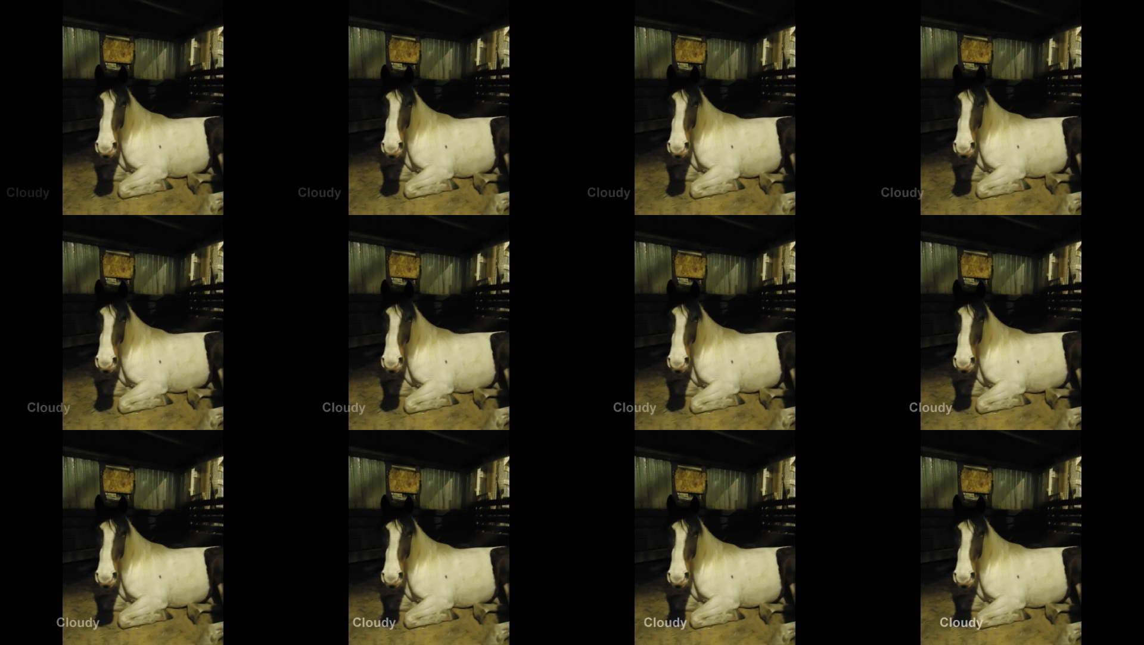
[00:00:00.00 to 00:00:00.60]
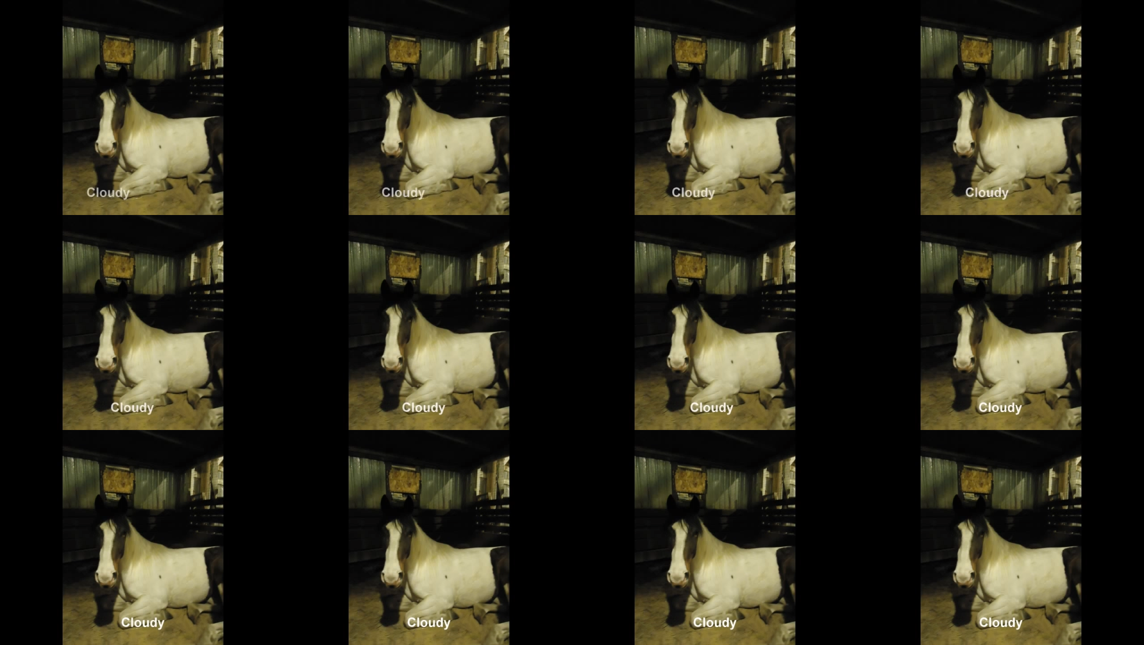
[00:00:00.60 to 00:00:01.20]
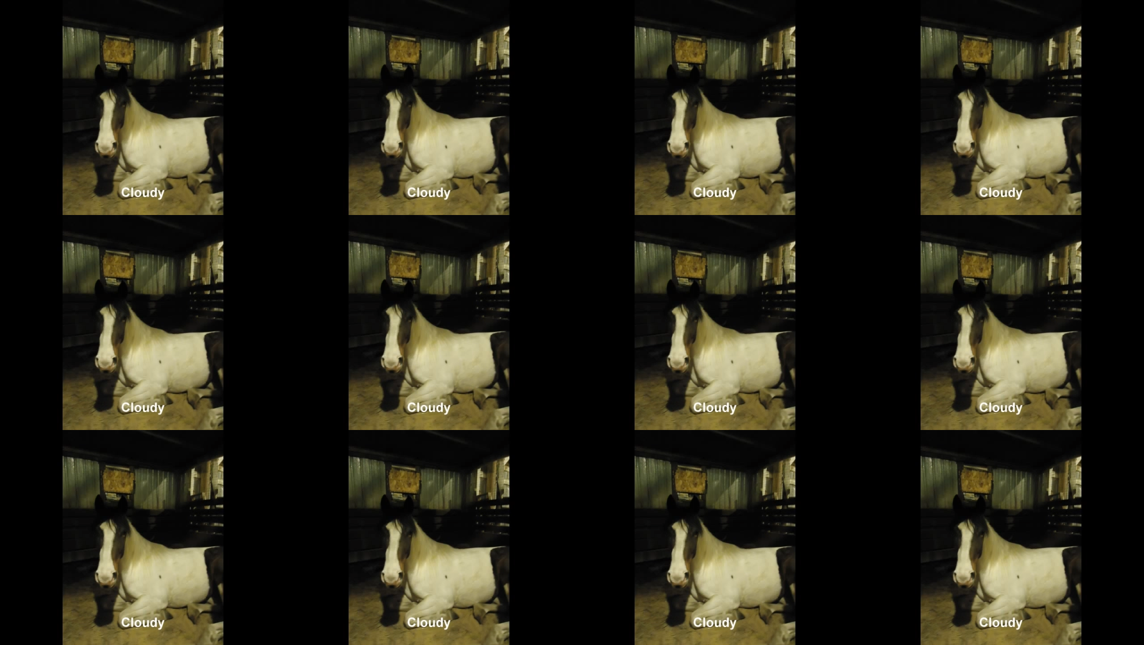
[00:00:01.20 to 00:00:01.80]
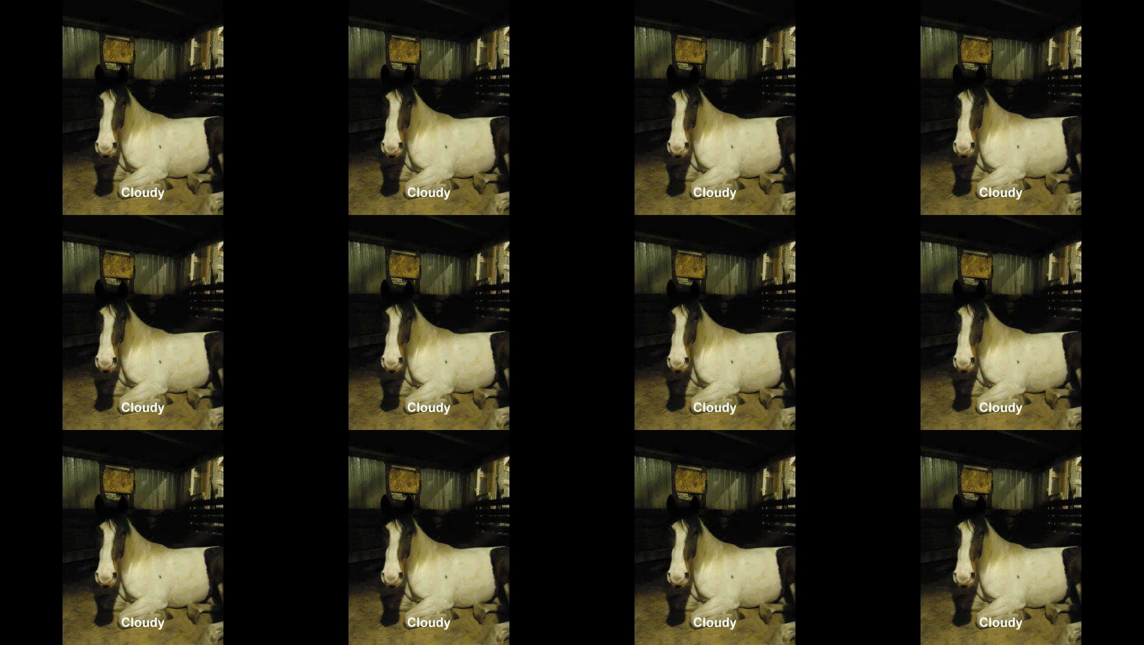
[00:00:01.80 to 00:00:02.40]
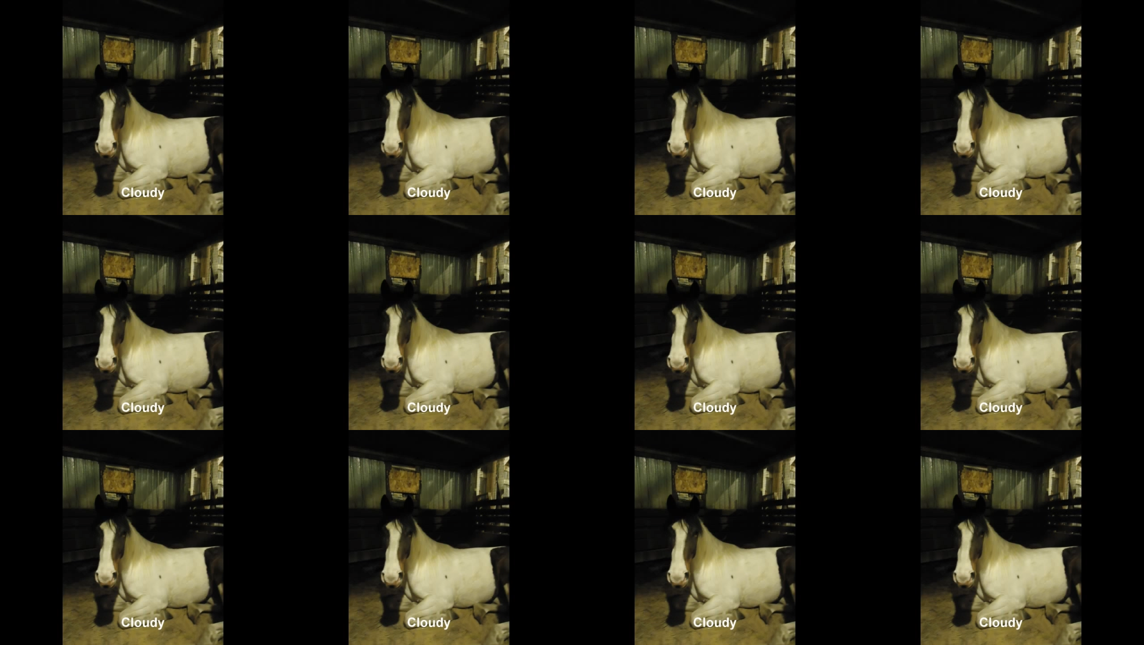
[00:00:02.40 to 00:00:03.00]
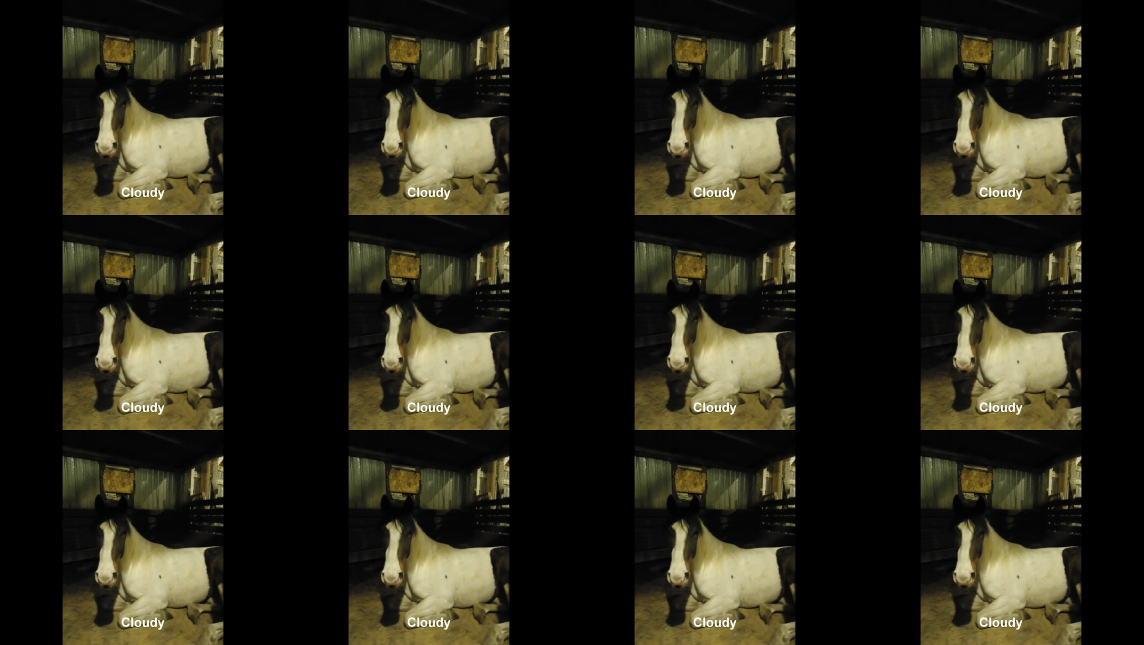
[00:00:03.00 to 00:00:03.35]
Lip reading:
(no speaker visible)